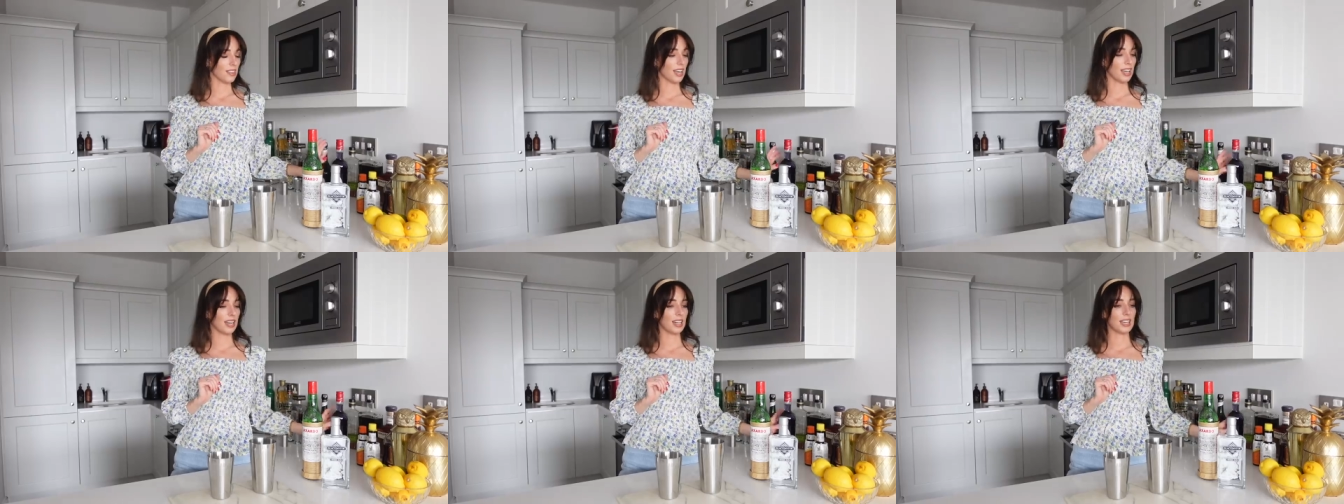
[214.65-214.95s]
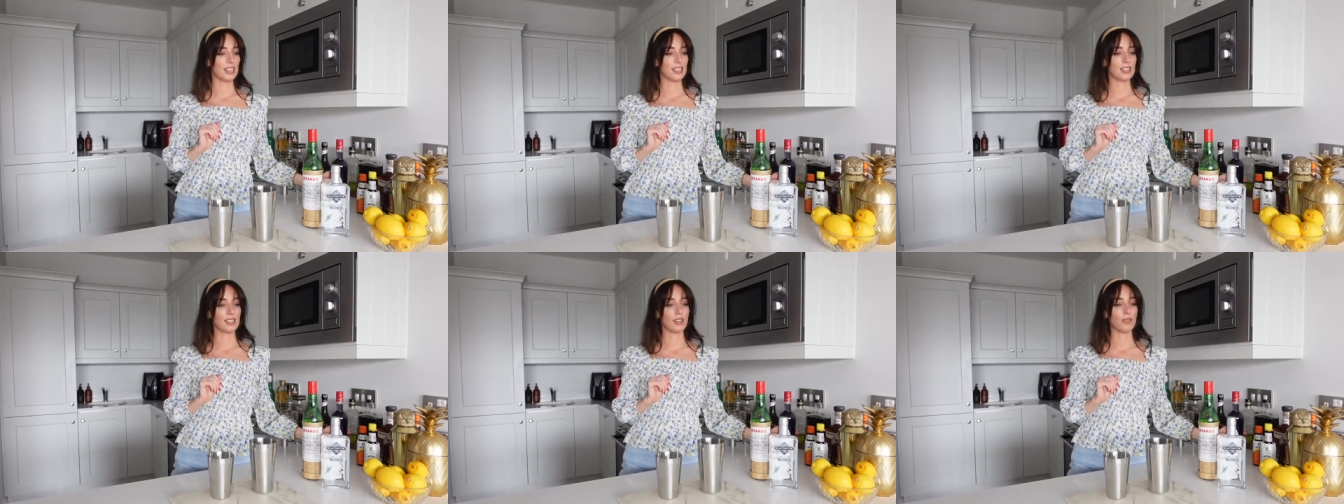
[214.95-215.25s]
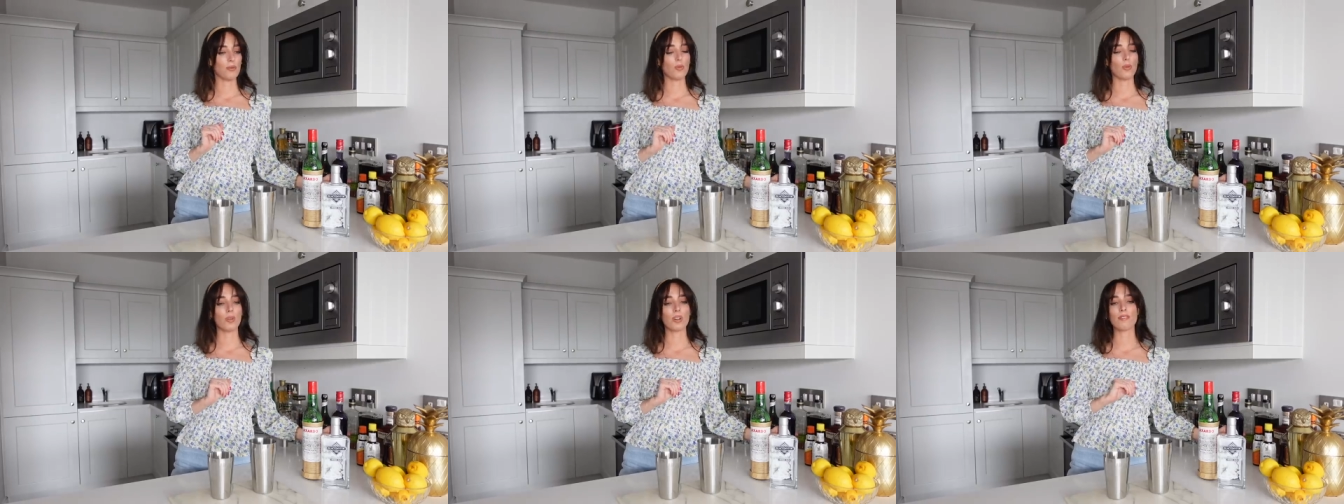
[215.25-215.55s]
that is
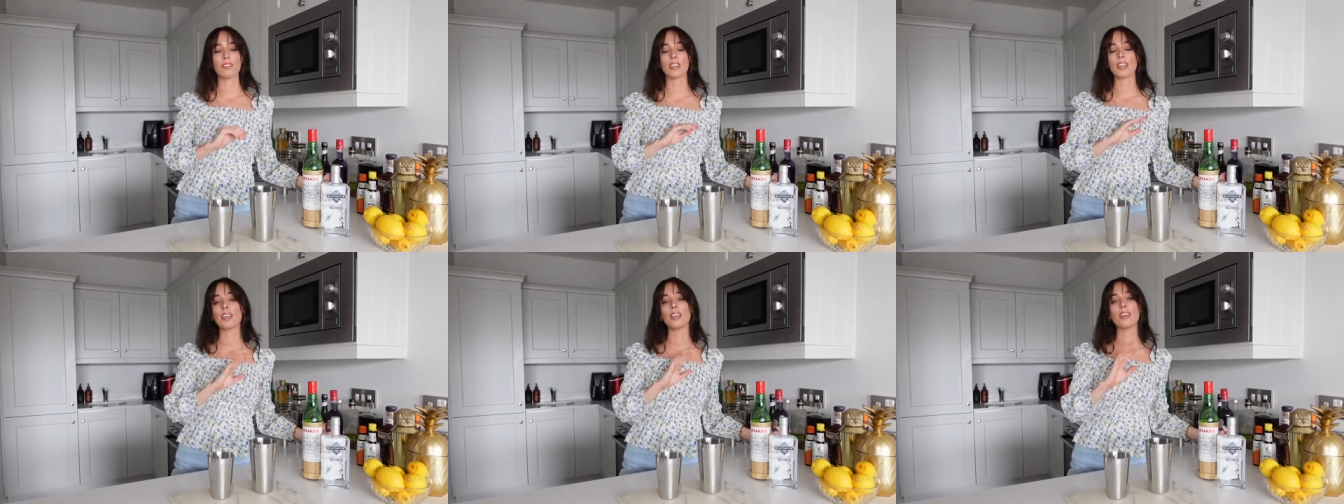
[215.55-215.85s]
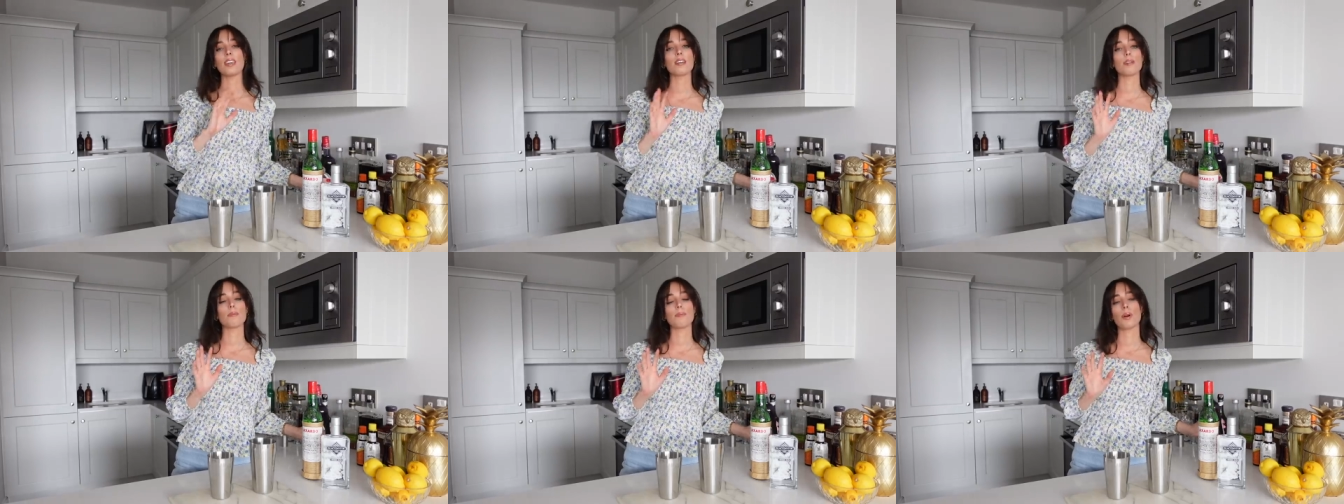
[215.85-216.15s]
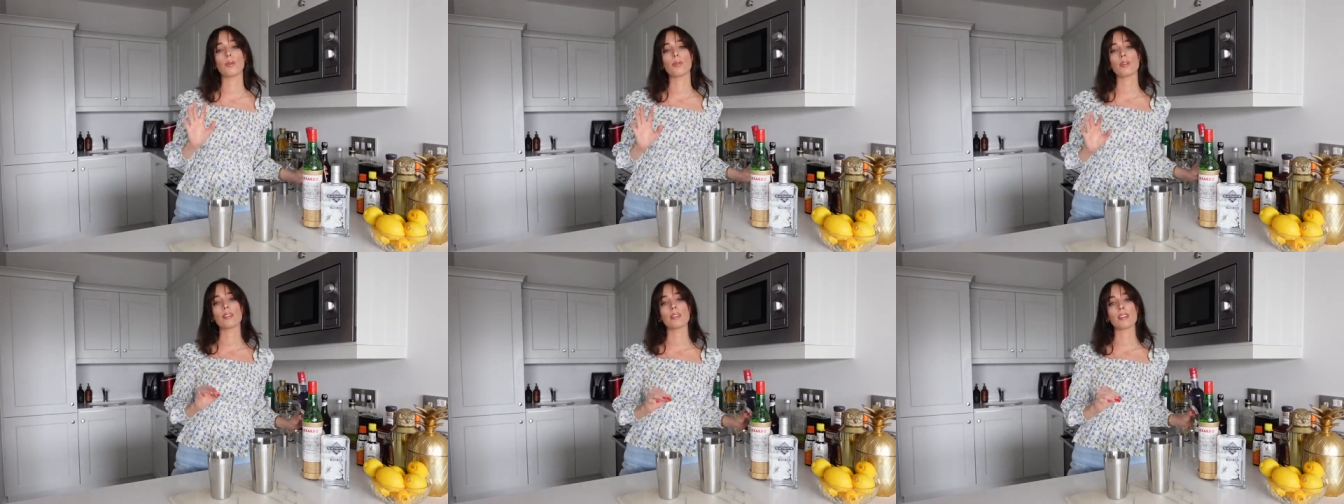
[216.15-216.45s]
one of the key
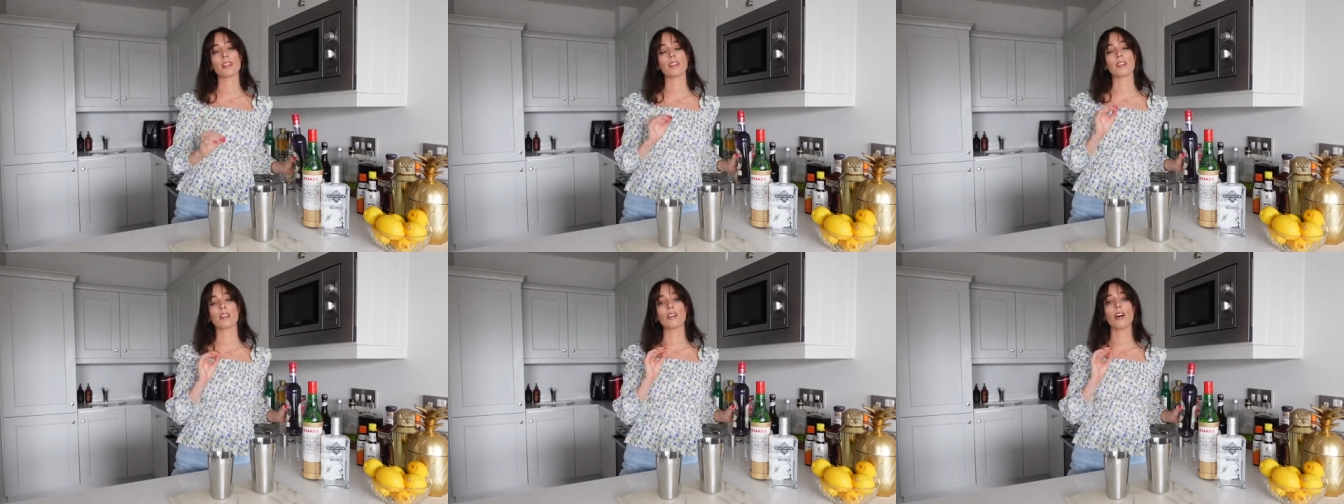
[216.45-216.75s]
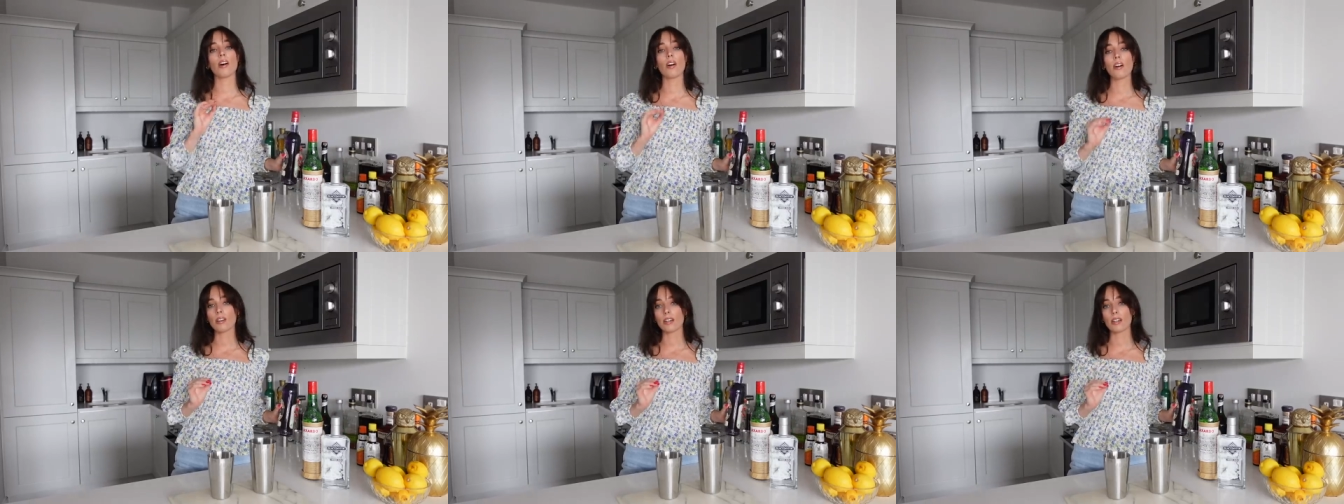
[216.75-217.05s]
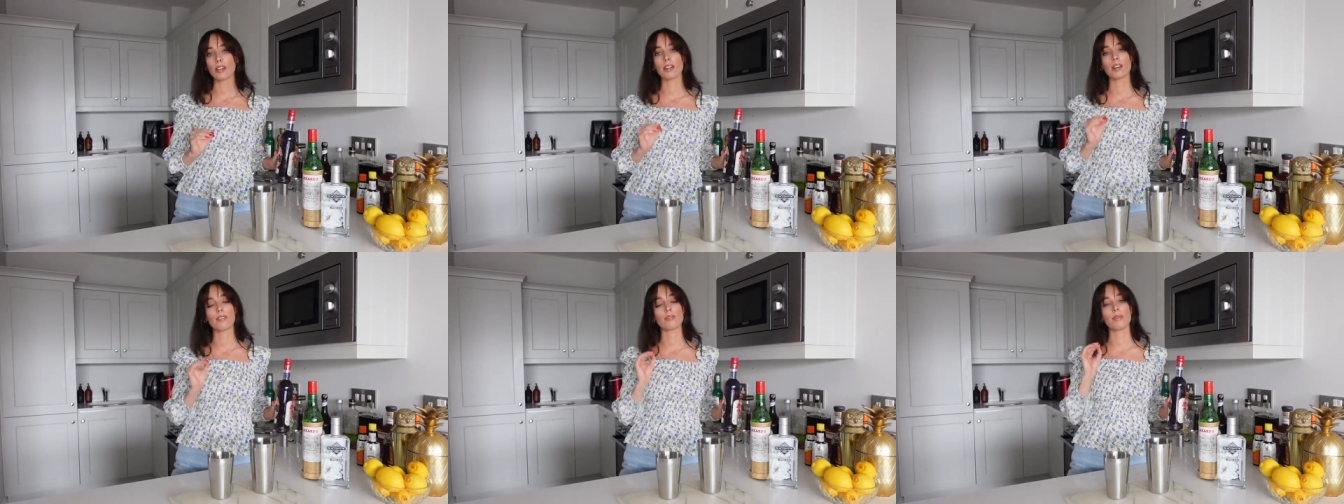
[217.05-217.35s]
components in the
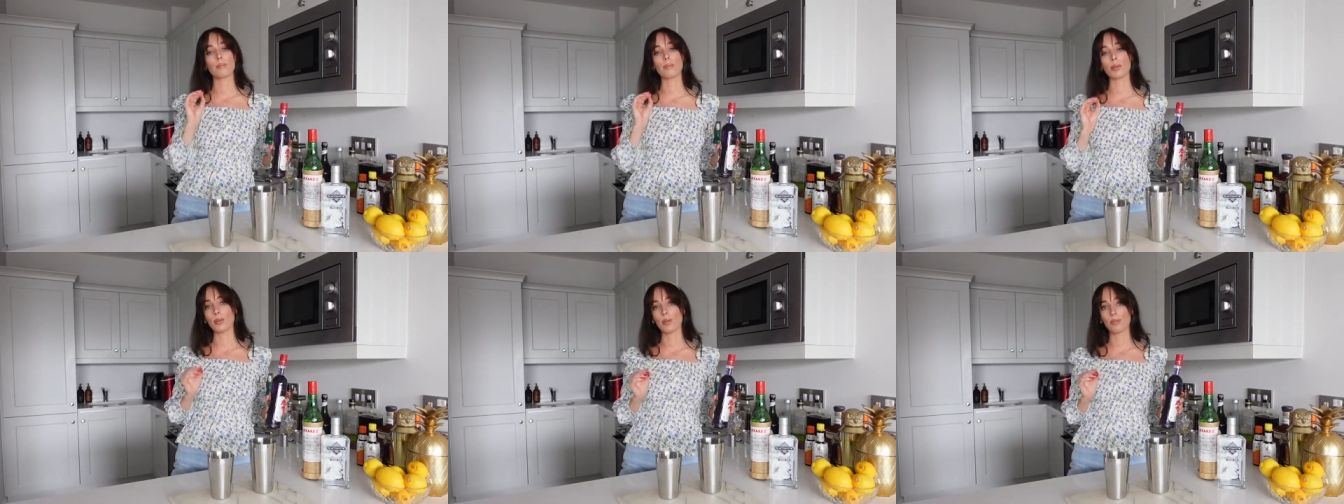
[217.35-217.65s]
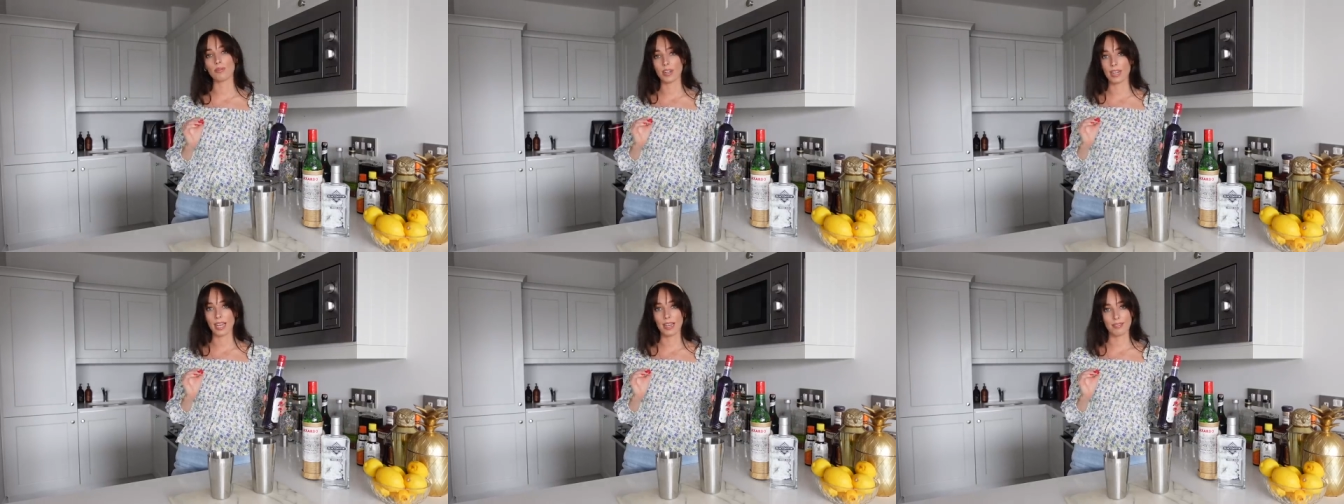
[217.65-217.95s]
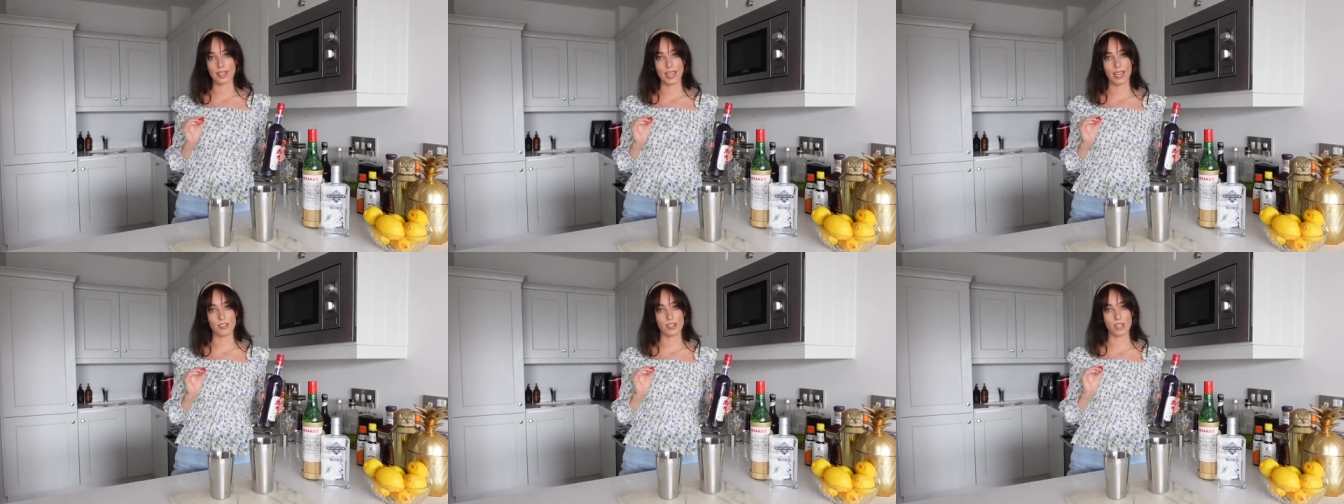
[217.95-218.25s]
color of the beautiful
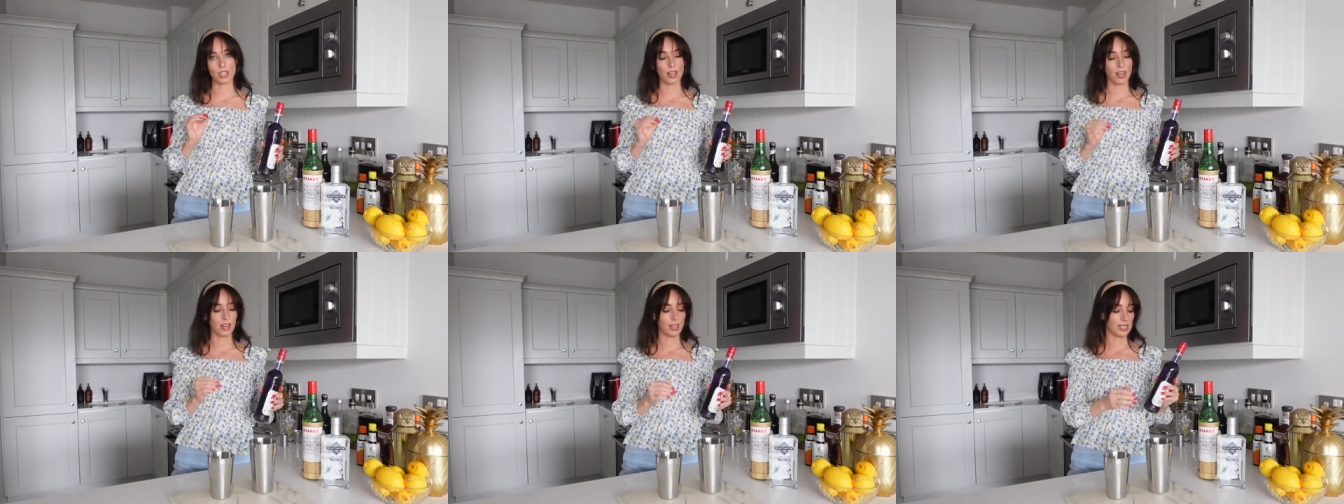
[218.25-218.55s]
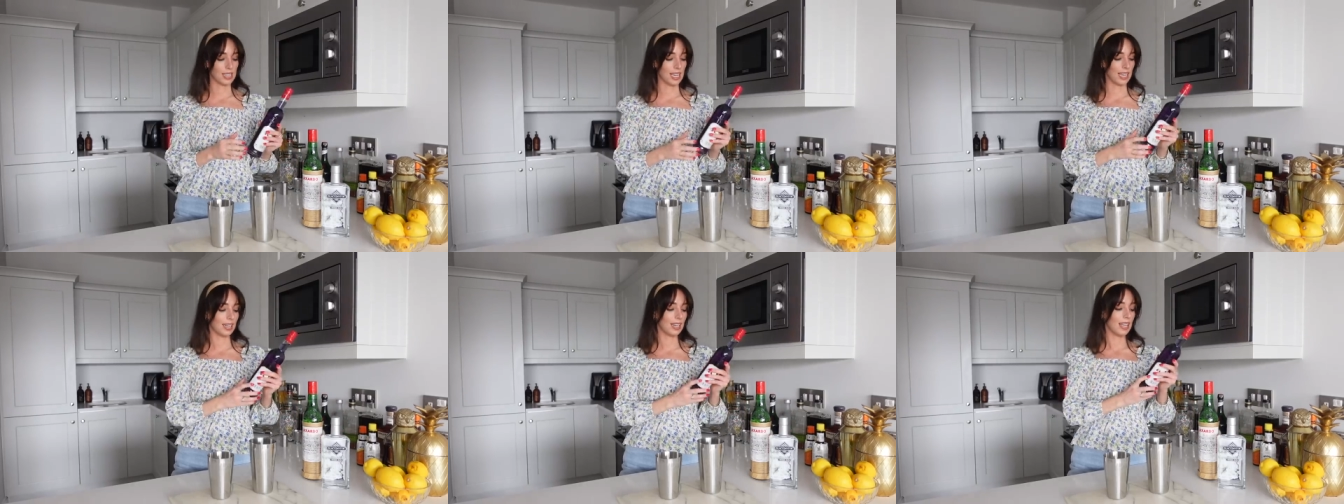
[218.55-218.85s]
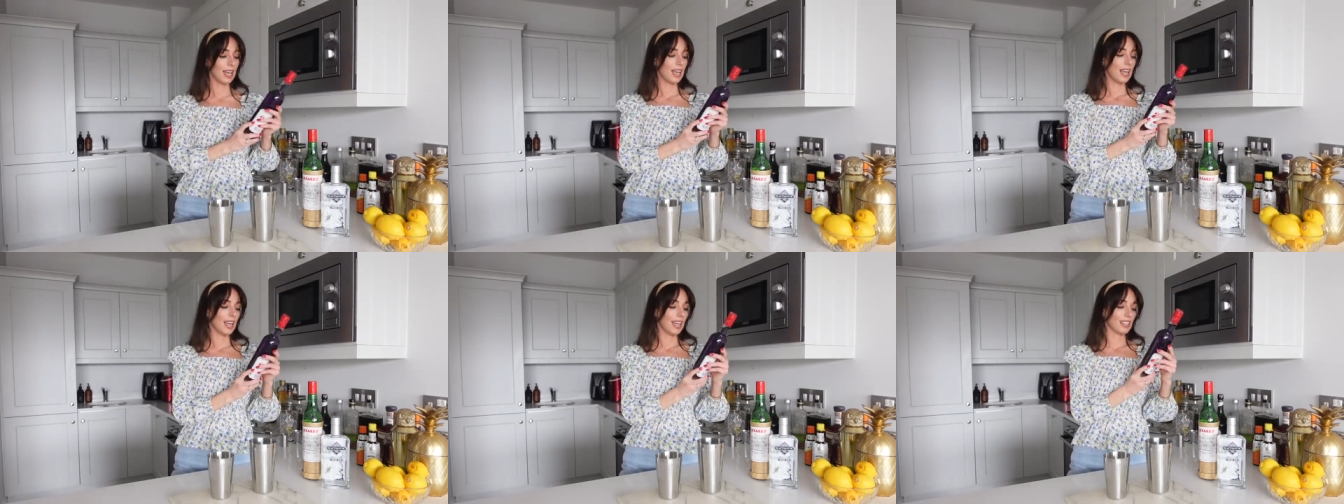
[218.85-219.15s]
aviation cocktail